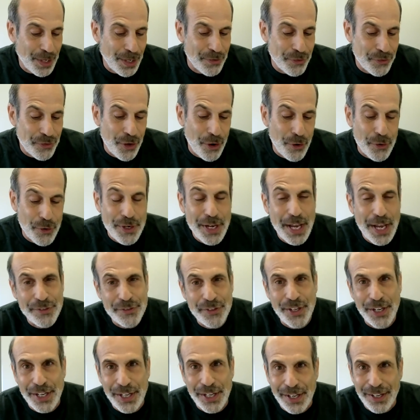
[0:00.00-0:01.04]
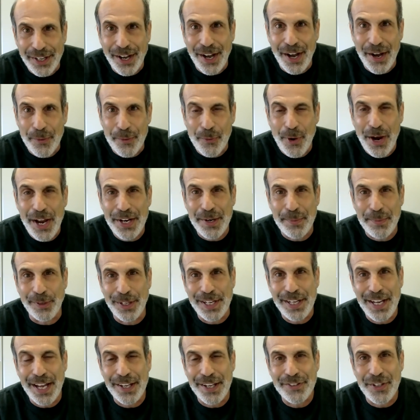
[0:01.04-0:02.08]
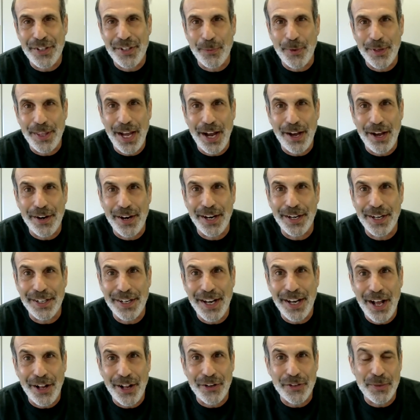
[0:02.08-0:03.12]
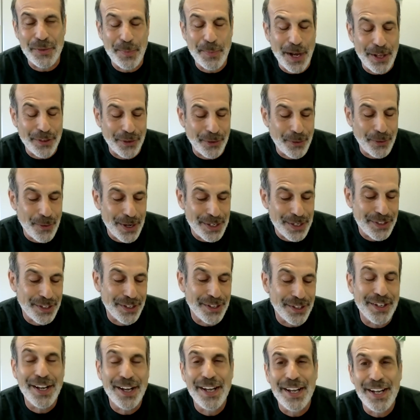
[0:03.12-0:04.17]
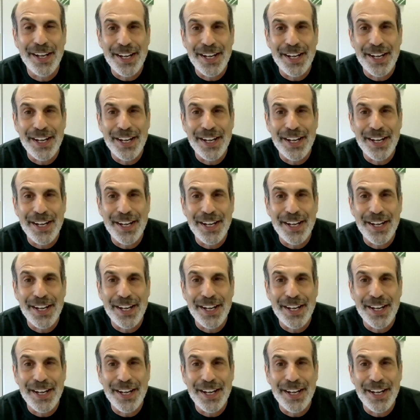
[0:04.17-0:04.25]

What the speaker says: So guessing, randomly guessing without any knowledge about the question,